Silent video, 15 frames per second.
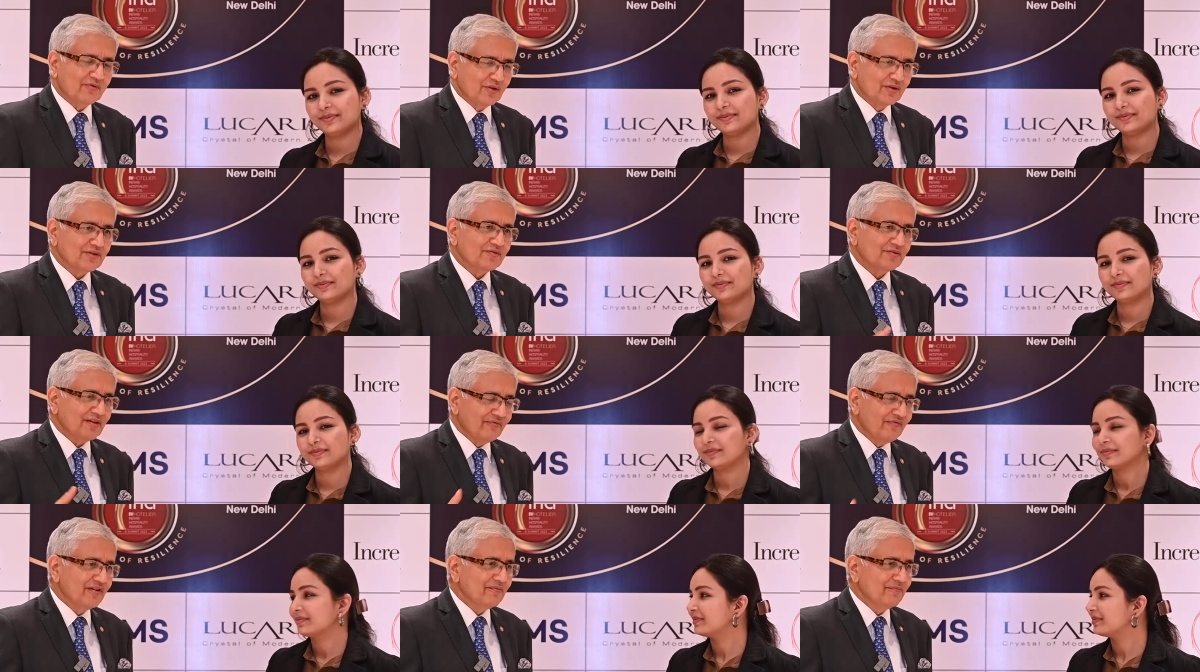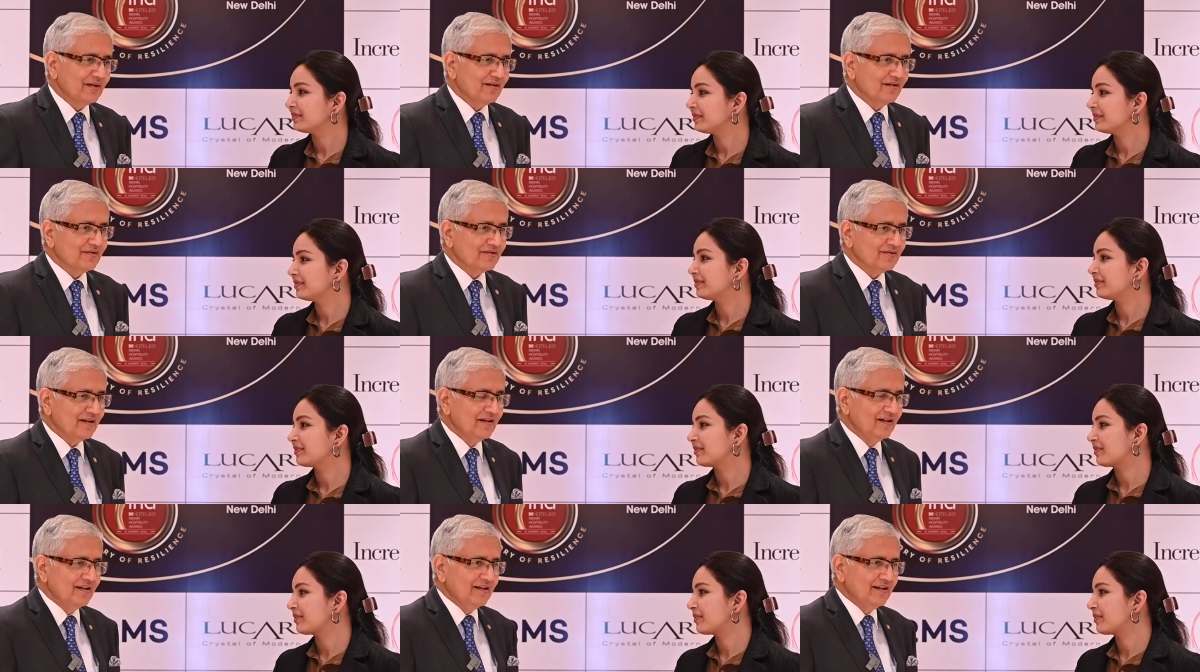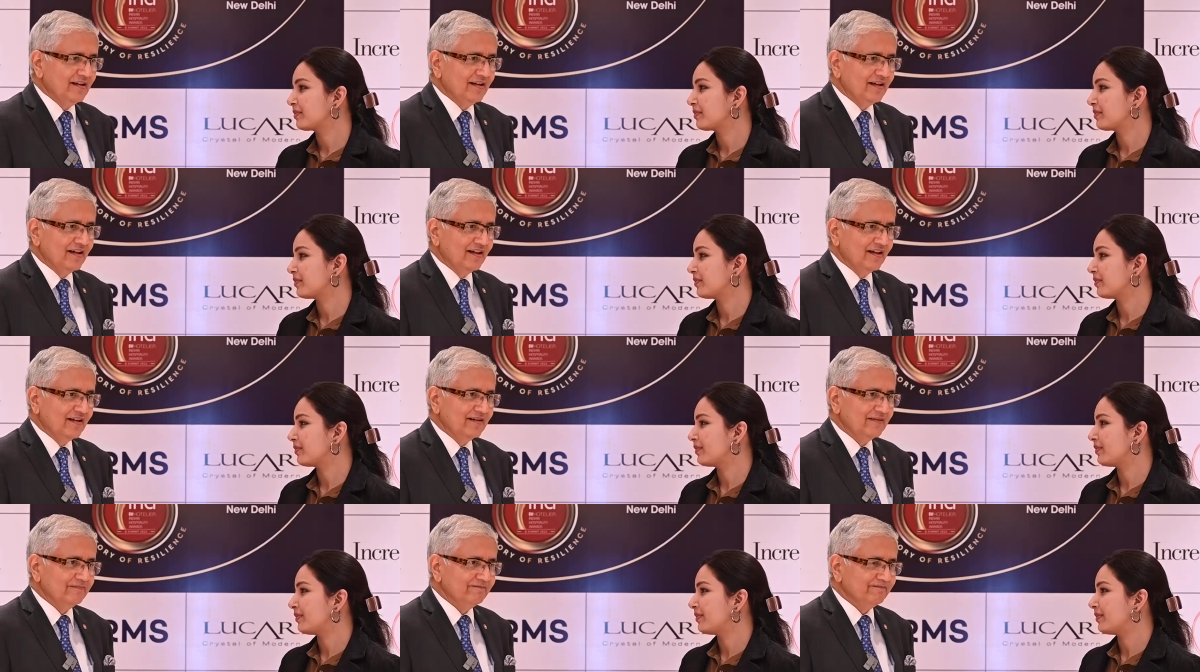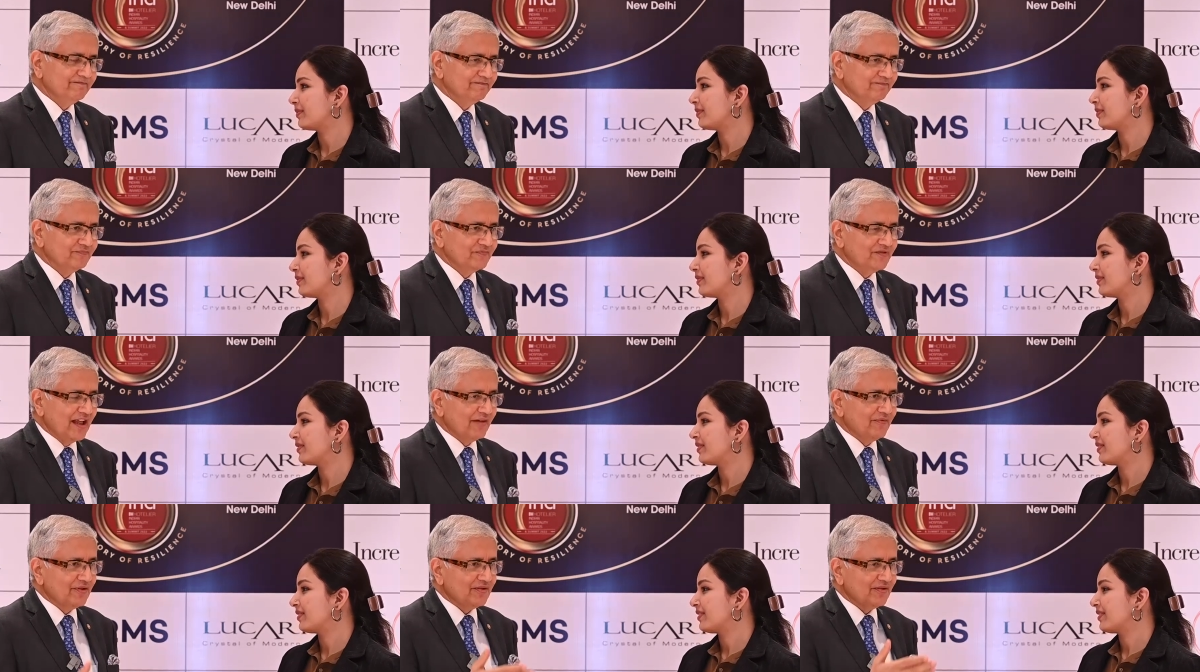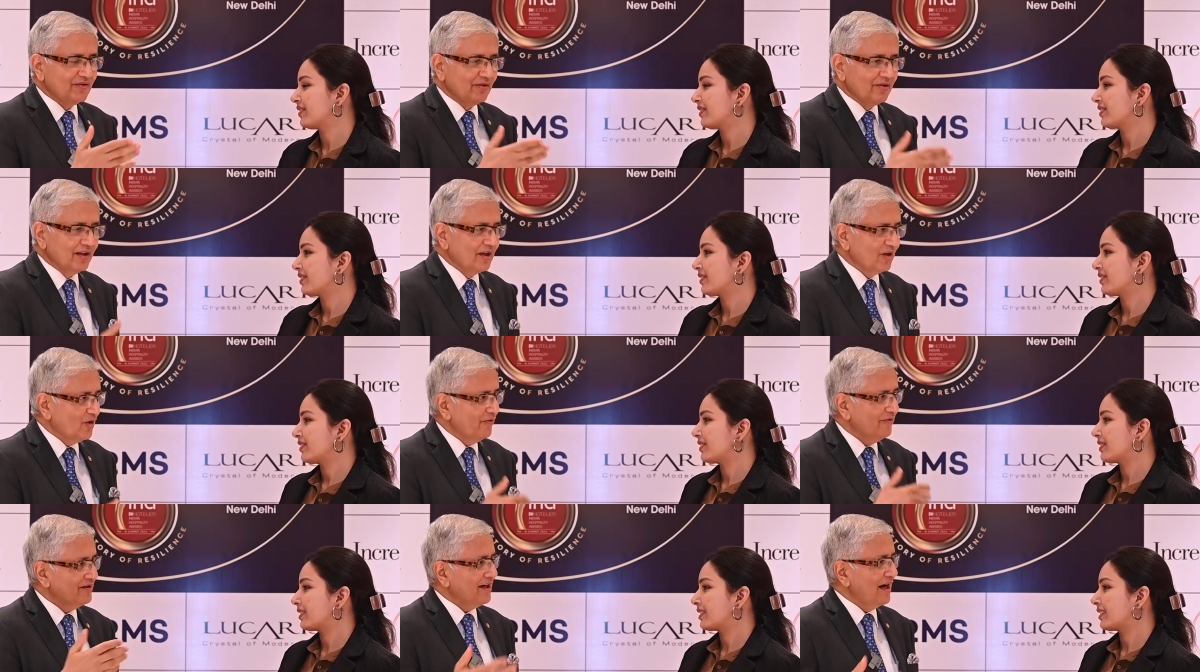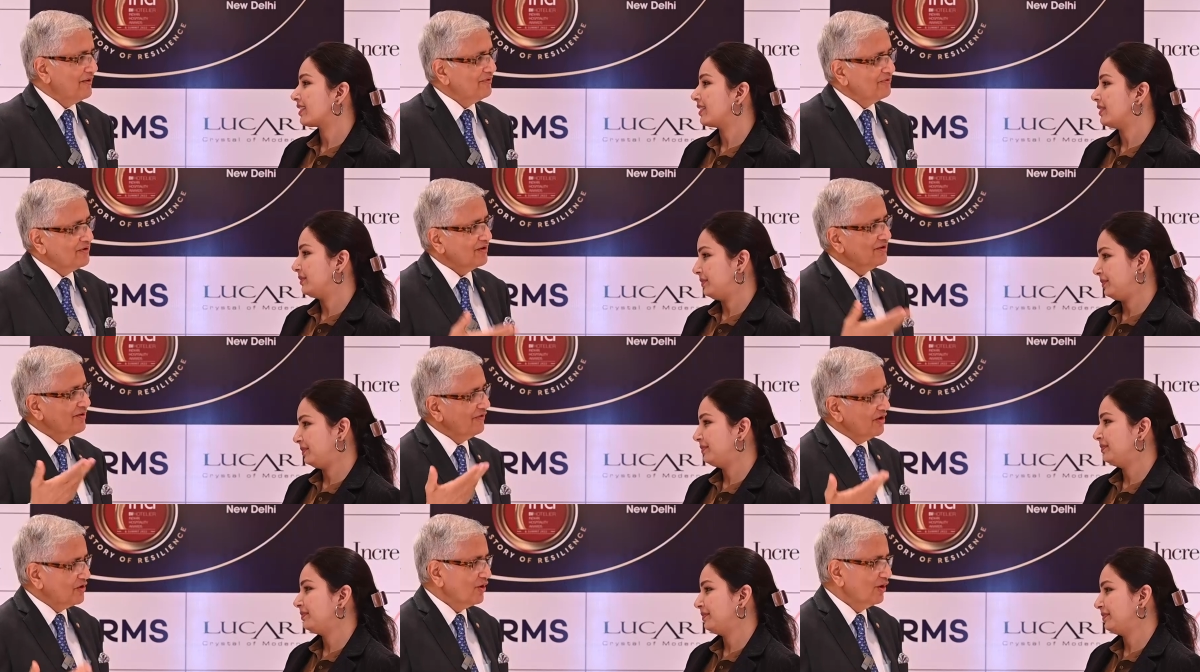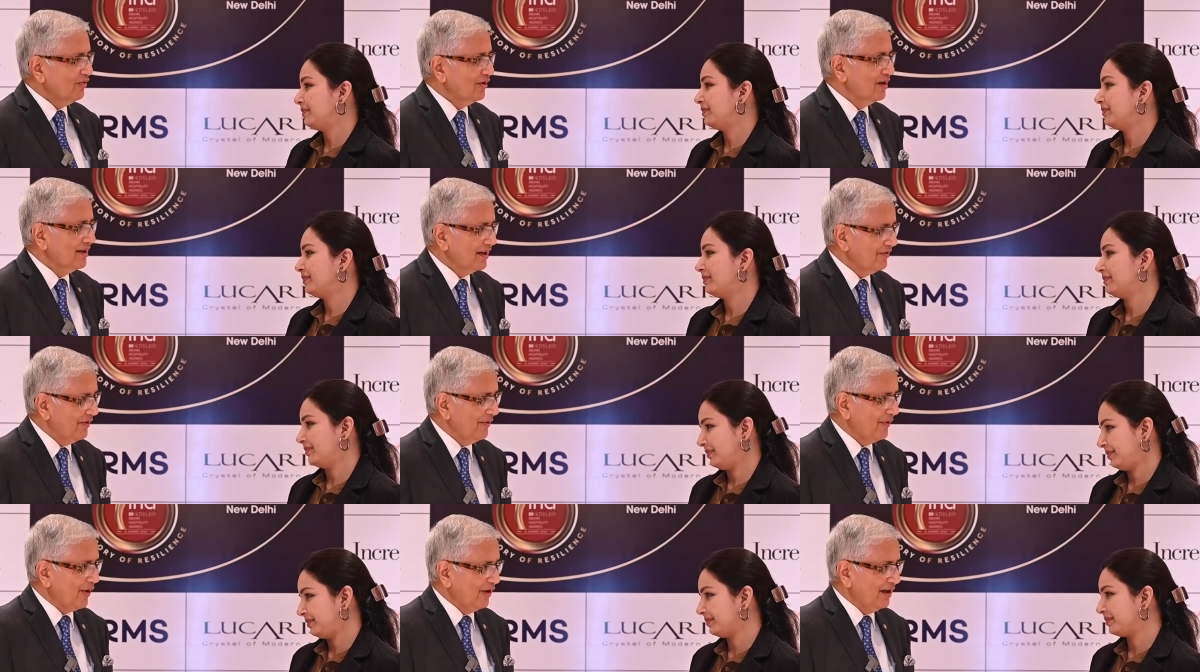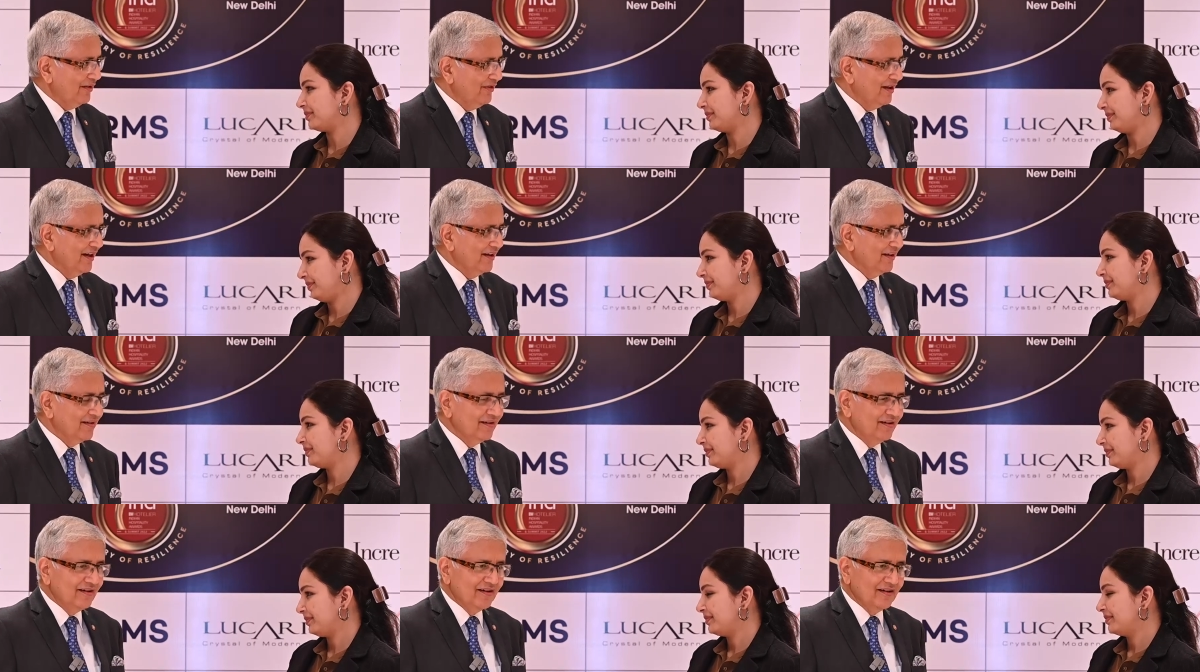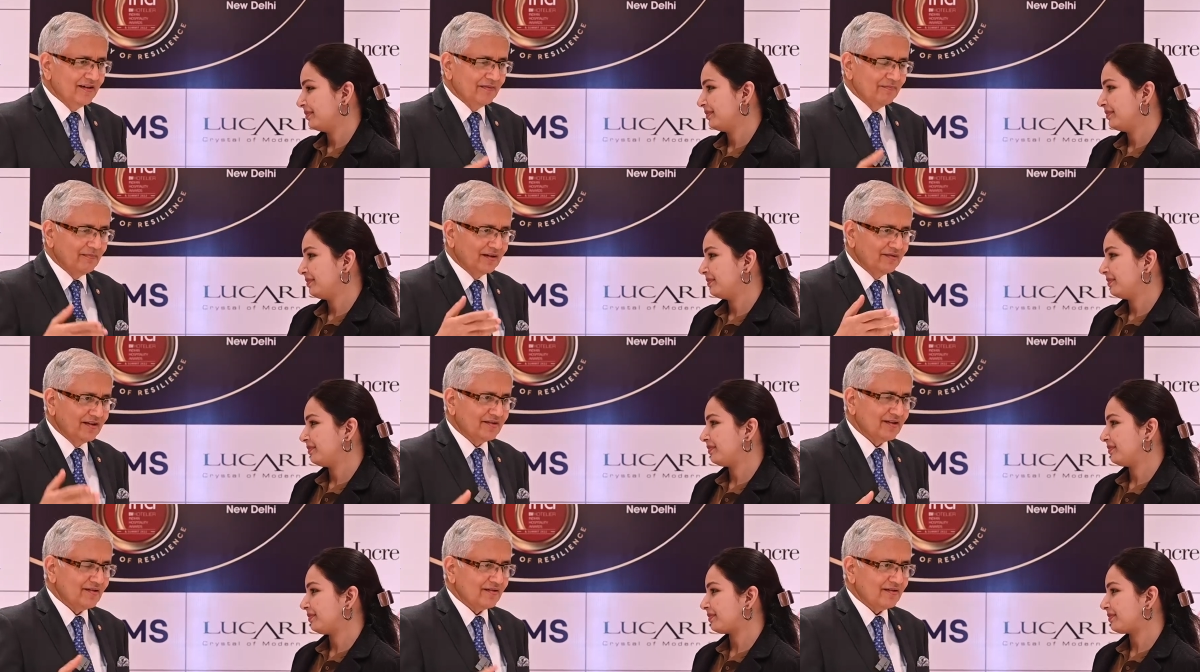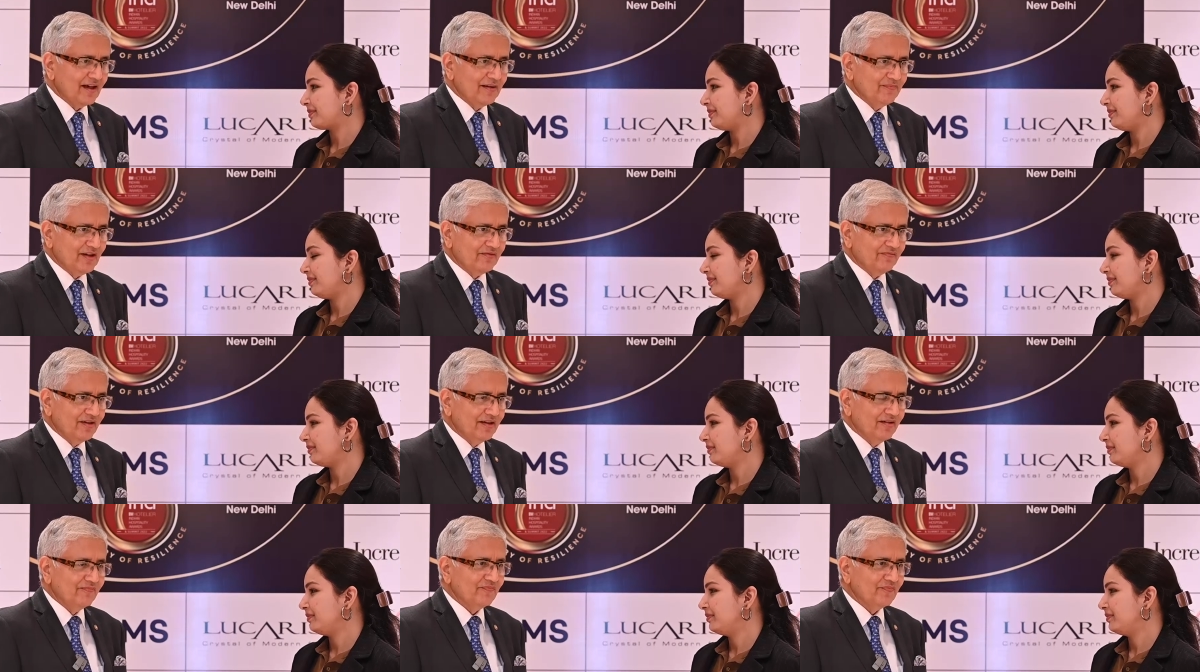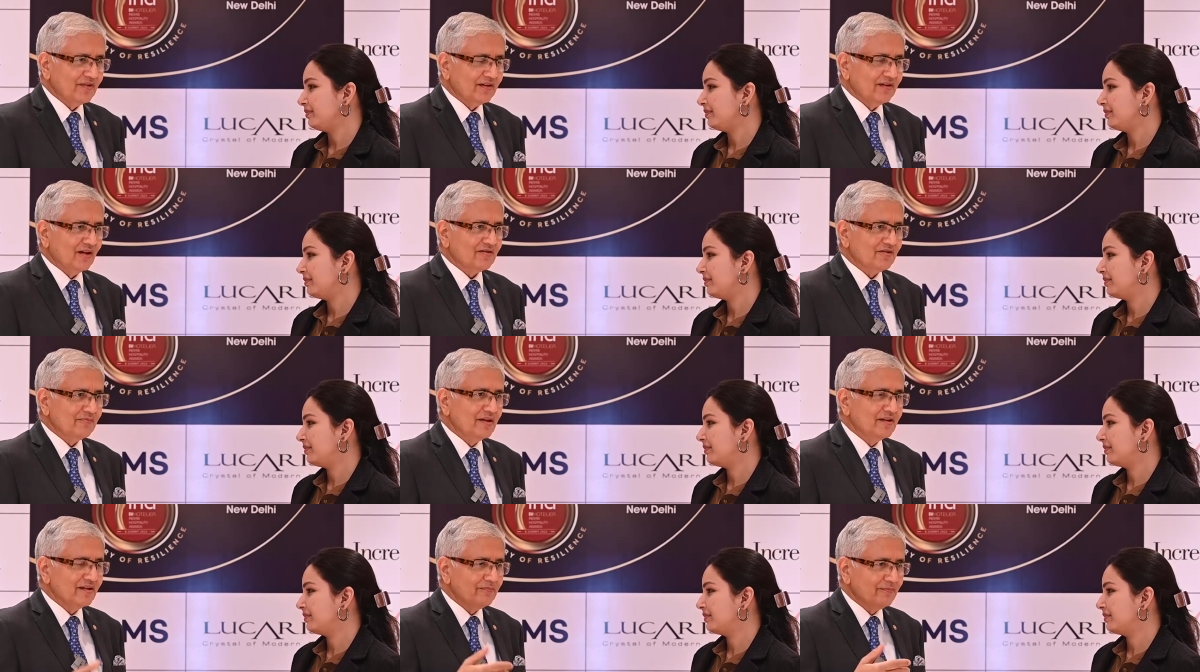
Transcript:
Speaker 1: of course different because um, that was during the COVID times, which was mm -hmm. the mm-hmm. virtual world that we were all mm -hmm. living in. But this is the time that we got to meet